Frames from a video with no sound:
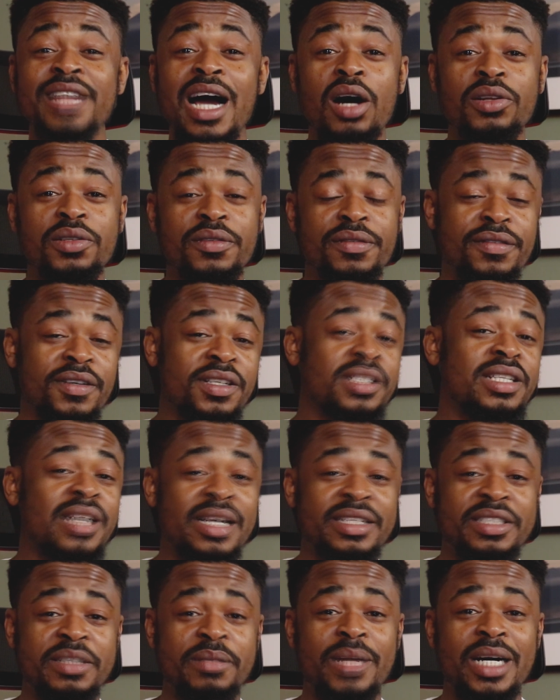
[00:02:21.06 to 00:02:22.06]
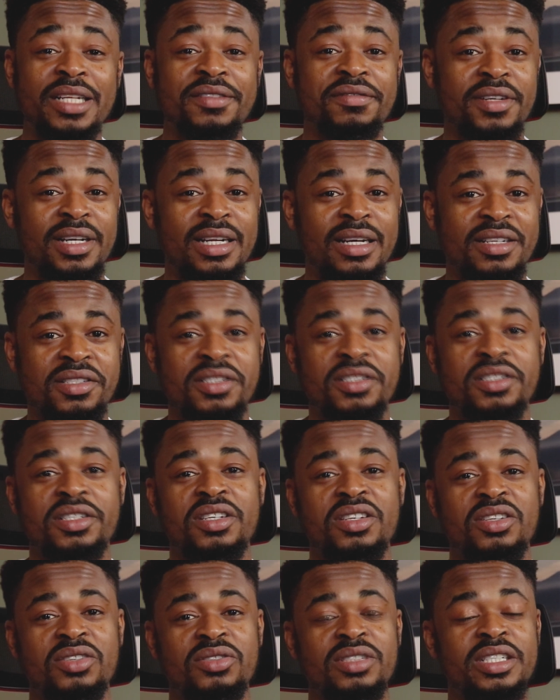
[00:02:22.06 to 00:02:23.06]
Now, the first high demand freelancing
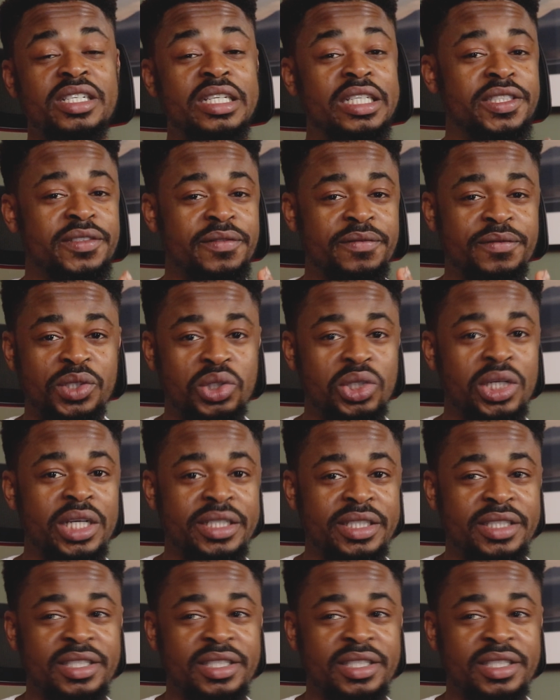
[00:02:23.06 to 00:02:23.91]
skill is video